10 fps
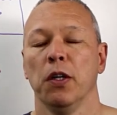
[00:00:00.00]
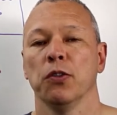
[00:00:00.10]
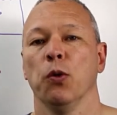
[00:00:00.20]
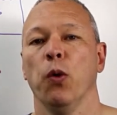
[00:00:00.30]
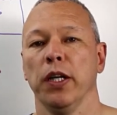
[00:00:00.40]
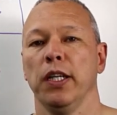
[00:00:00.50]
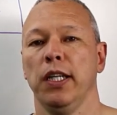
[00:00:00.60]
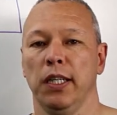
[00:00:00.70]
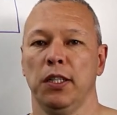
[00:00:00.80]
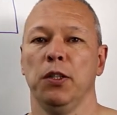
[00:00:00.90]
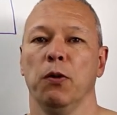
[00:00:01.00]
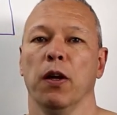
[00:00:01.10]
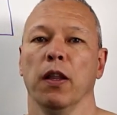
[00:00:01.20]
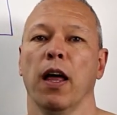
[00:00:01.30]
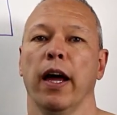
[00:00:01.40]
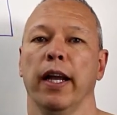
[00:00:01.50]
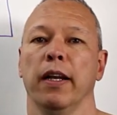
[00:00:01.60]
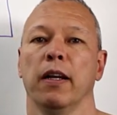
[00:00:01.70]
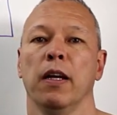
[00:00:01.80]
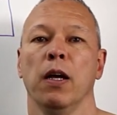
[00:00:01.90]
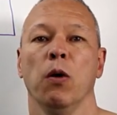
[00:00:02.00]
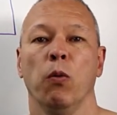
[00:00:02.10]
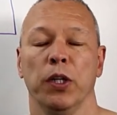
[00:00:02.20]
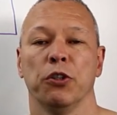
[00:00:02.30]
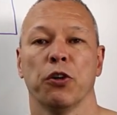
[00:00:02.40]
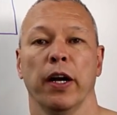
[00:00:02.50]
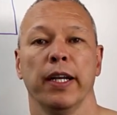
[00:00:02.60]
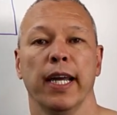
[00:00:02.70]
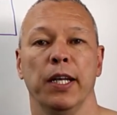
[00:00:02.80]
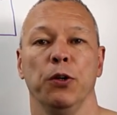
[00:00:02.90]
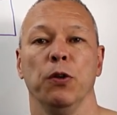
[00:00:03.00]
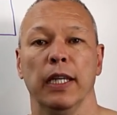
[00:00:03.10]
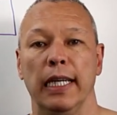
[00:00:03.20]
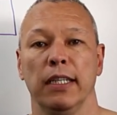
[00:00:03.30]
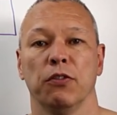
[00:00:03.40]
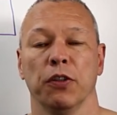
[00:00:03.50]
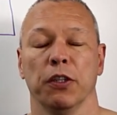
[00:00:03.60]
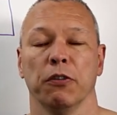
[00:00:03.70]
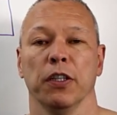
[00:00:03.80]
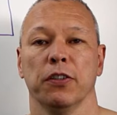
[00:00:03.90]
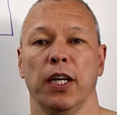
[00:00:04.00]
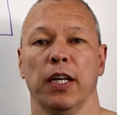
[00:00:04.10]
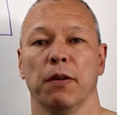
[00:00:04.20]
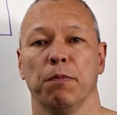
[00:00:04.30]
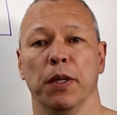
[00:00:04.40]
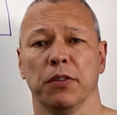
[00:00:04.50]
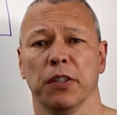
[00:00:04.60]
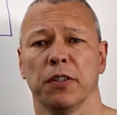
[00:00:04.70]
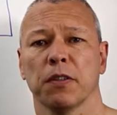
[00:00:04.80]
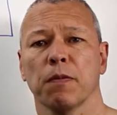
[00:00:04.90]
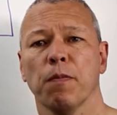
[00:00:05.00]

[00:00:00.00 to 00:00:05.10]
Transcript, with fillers: So what you need to do online when you're trying to get new leads for your real estate business